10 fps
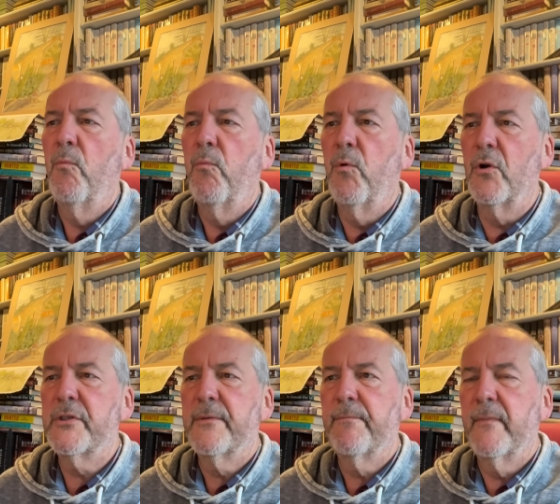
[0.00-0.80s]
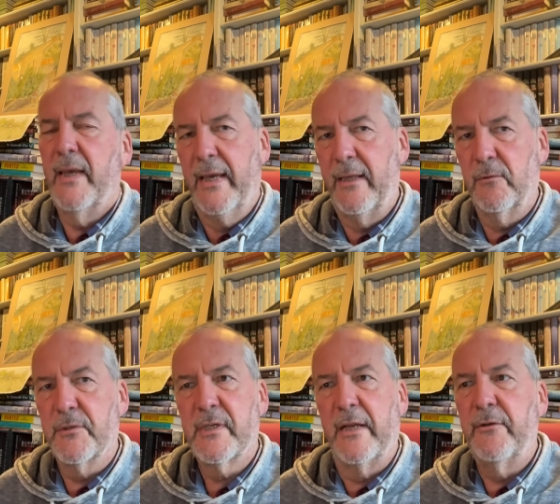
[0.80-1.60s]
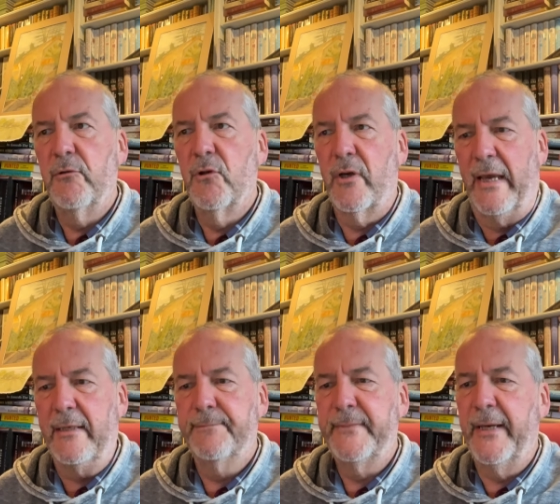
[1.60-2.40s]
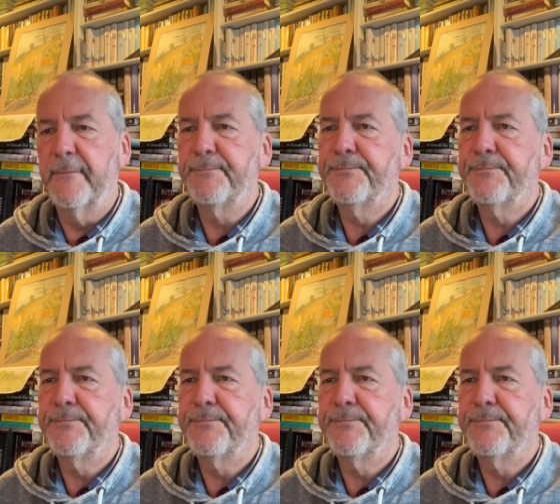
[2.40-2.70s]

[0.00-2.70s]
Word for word: what else can you look at? Now,